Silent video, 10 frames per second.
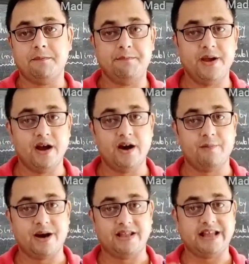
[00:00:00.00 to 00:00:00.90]
beared
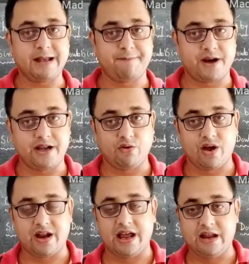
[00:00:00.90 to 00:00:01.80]
by that
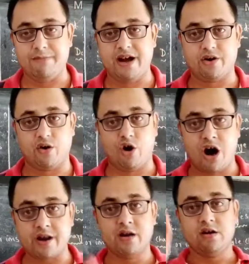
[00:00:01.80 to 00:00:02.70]
particular element
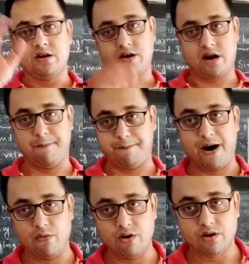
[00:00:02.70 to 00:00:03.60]
or
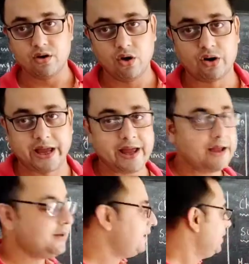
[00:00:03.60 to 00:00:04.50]
compound.
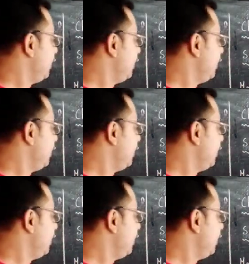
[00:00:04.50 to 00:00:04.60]
Okay?